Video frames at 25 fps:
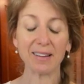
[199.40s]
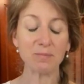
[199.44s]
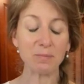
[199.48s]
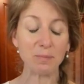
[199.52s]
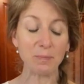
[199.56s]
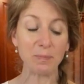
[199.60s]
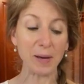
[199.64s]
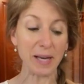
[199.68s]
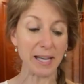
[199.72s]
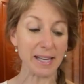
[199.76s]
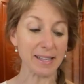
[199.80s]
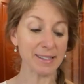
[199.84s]

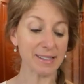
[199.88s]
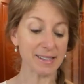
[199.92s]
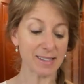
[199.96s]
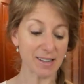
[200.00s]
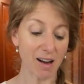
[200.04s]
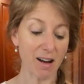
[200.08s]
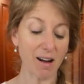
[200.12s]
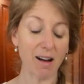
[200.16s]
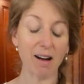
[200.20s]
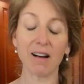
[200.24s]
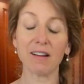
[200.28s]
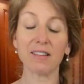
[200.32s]
Beans
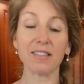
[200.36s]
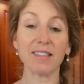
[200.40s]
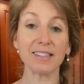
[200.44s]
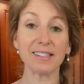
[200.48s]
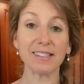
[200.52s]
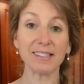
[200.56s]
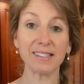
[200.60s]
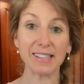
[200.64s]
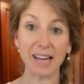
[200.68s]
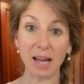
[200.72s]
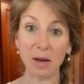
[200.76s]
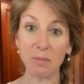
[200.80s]
are the
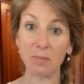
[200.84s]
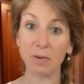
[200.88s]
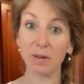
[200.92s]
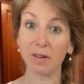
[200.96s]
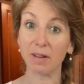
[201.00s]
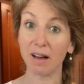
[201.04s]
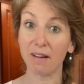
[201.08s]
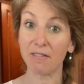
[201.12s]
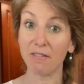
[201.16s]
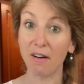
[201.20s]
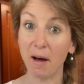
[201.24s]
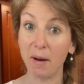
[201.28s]
staple
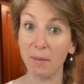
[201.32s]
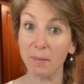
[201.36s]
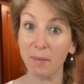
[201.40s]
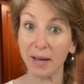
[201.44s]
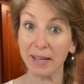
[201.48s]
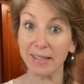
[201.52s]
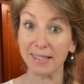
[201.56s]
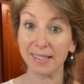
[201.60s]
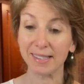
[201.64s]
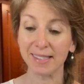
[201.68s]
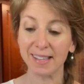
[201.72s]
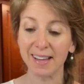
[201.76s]
of
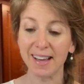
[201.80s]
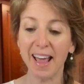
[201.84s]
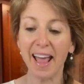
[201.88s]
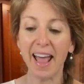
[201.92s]
hummus,